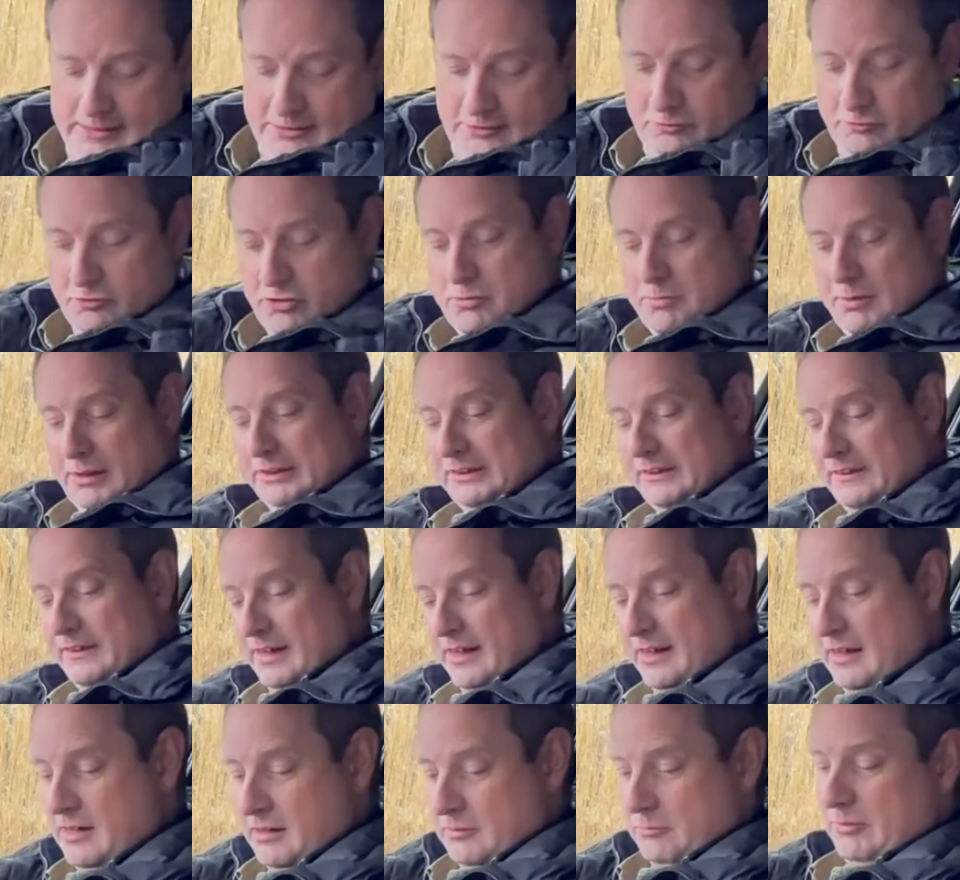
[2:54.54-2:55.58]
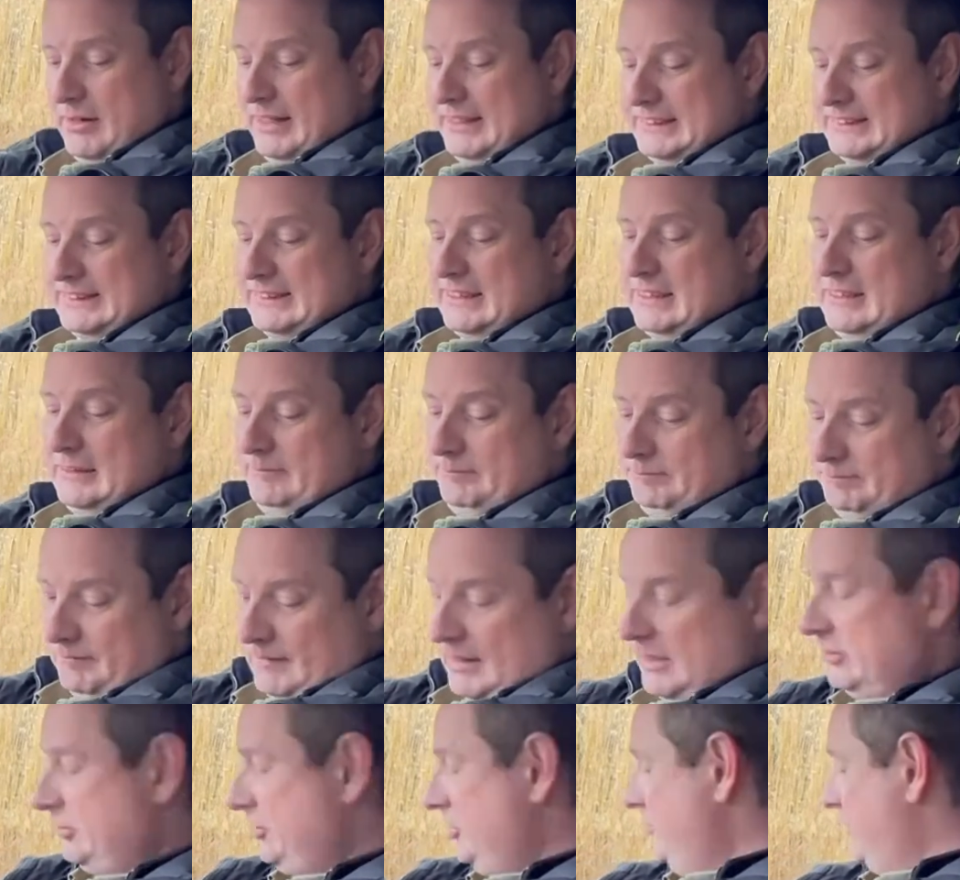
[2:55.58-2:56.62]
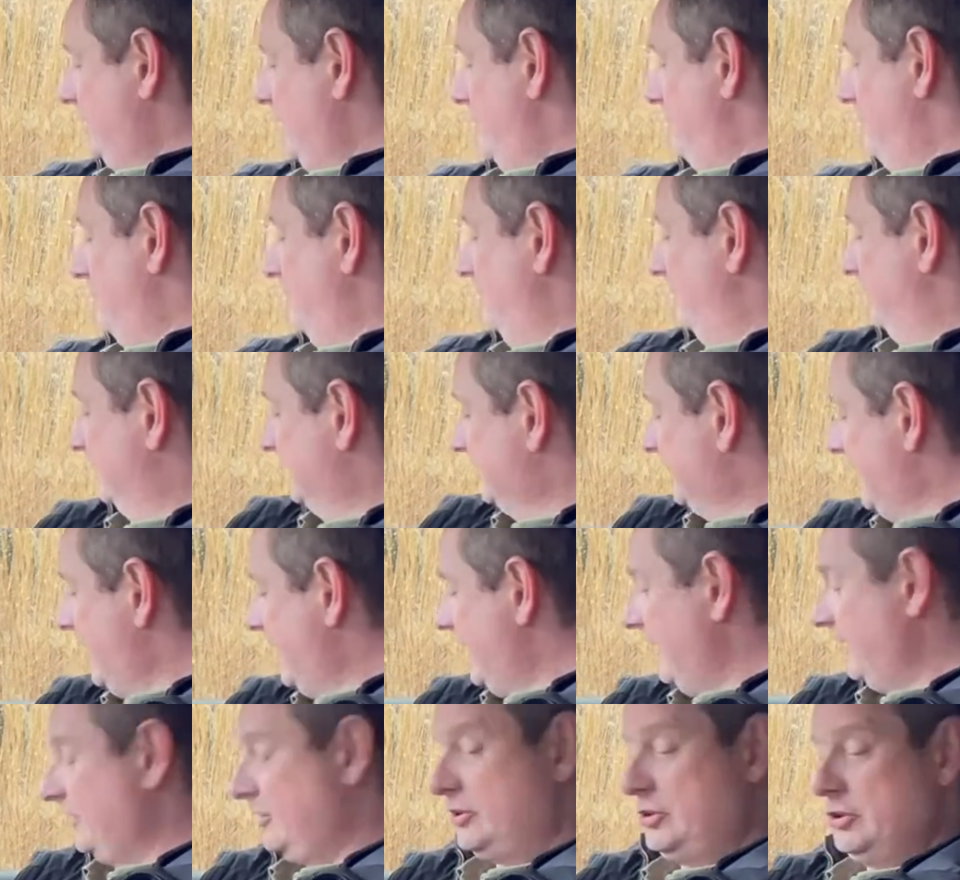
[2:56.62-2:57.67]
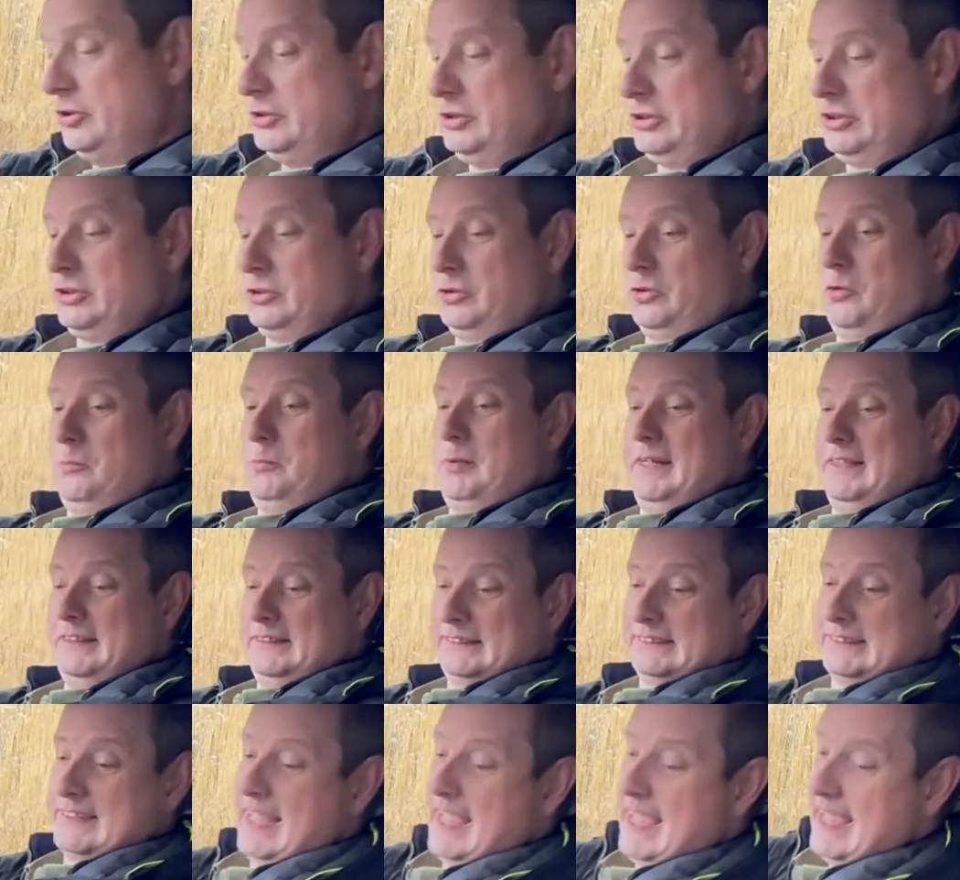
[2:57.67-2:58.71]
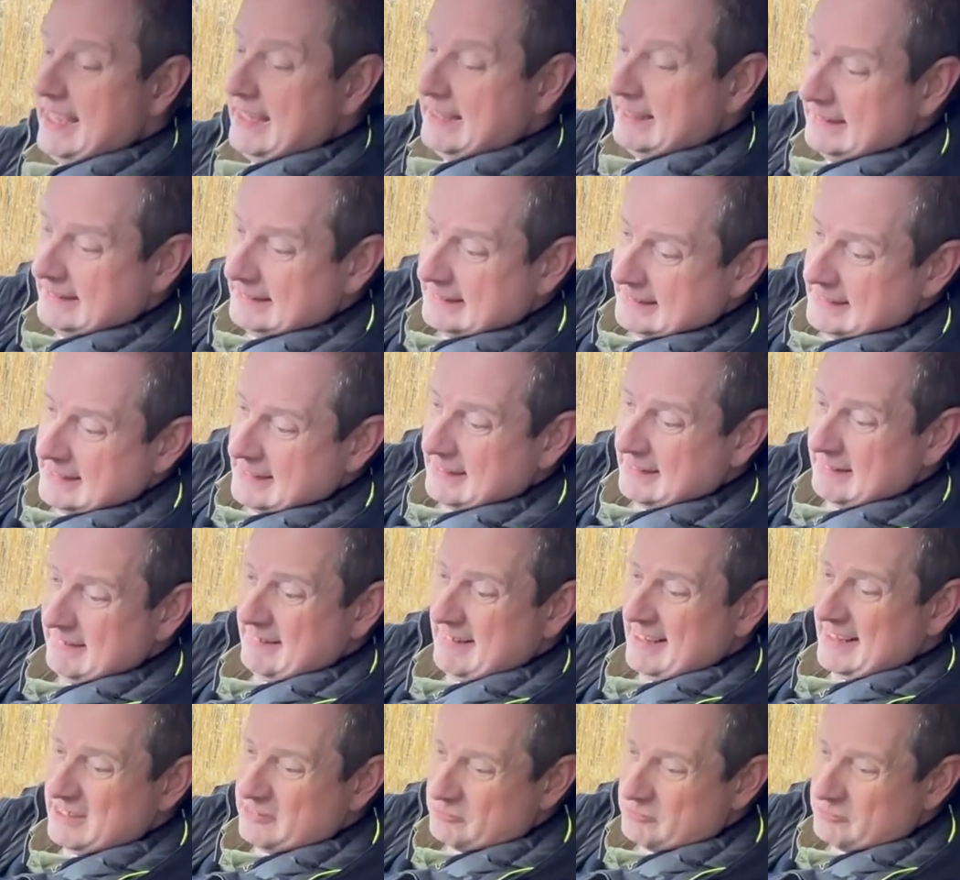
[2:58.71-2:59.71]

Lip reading: room under the armrest, 2 cup holders there, good door bins there, and a